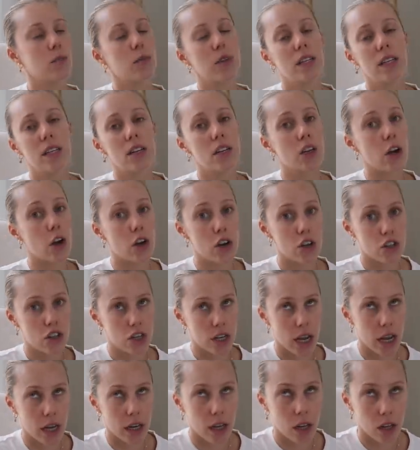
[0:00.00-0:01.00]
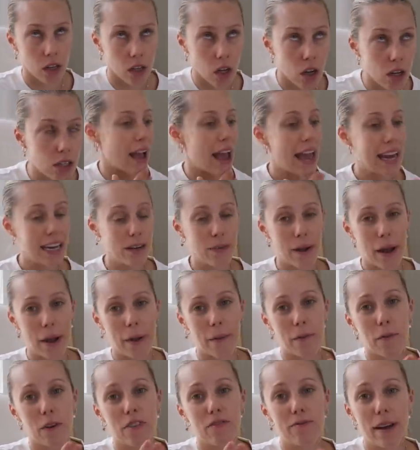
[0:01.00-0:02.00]
We negotiate a lot.
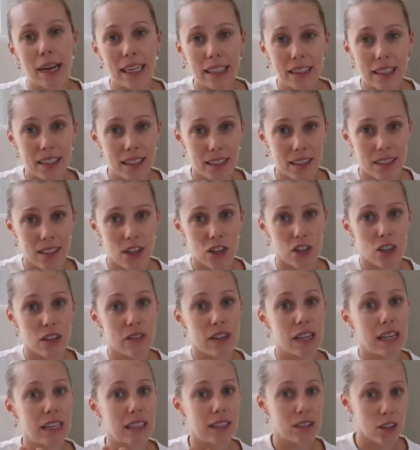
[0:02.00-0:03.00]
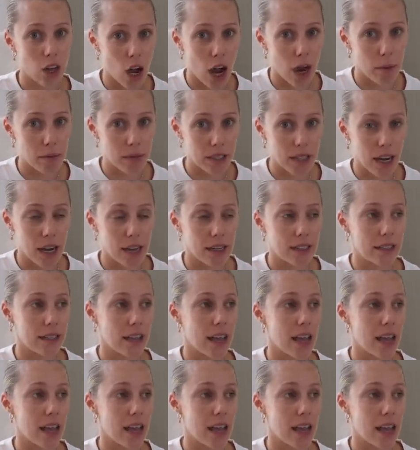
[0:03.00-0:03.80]
Anyway, we've made the decision that it's time to cut his